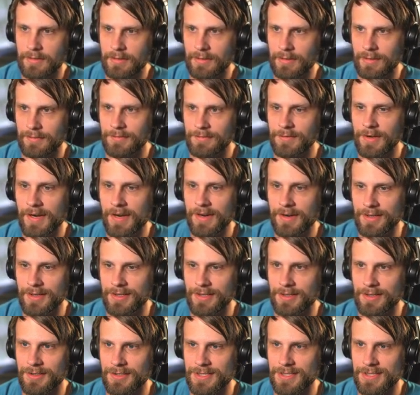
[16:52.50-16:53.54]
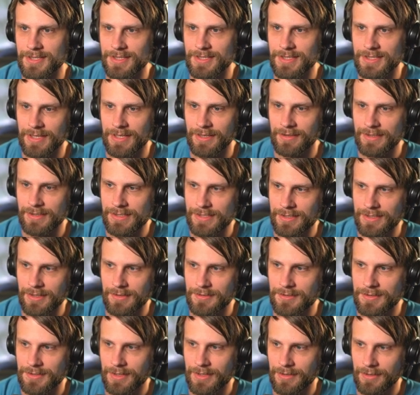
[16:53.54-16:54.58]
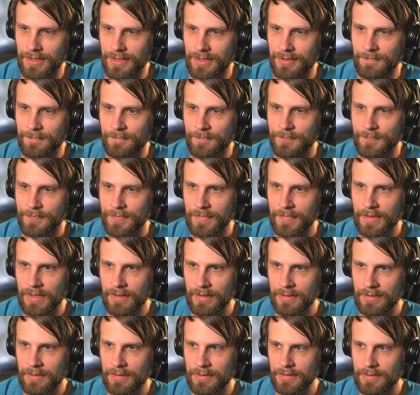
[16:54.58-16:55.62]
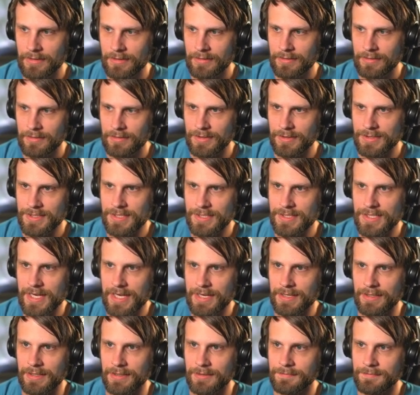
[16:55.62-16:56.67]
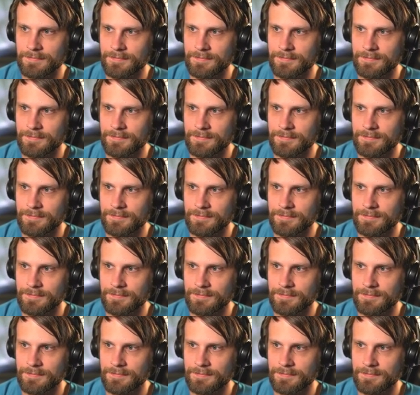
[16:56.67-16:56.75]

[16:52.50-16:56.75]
I'm very curious to see how this goes. Okay. Let's attack in.